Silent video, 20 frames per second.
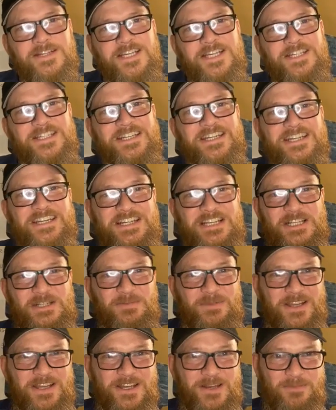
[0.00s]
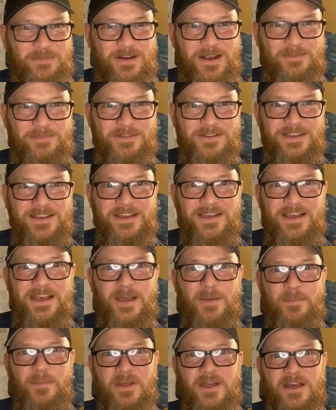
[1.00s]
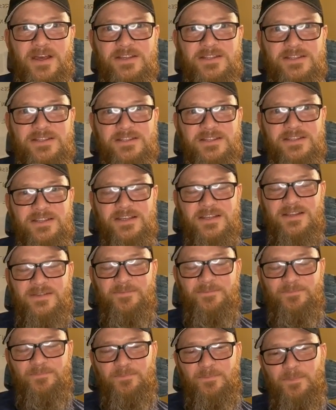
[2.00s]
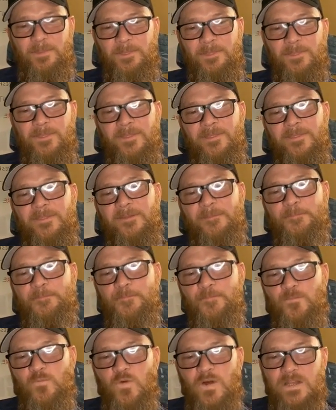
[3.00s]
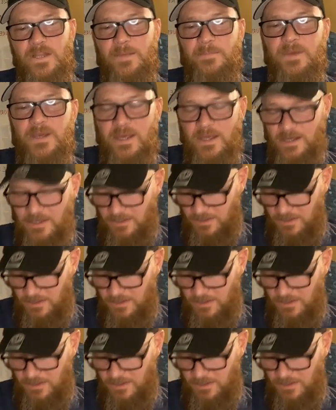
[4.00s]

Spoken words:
it didn't explain it properly. Because, well, let me